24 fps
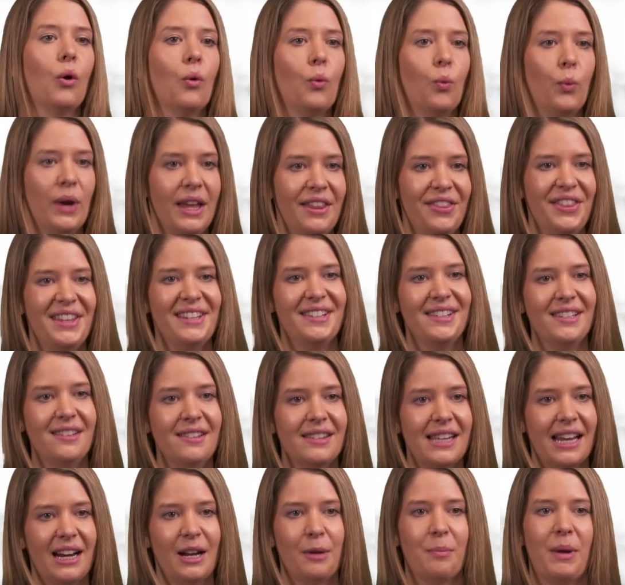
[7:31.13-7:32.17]
With this
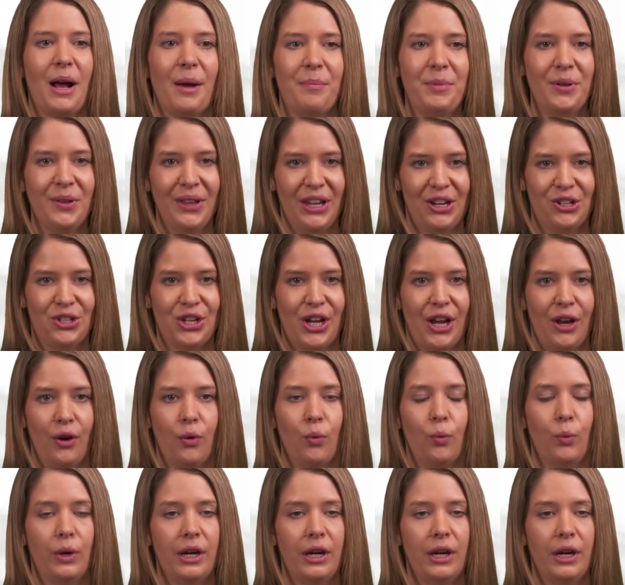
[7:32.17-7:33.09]
synthetic population,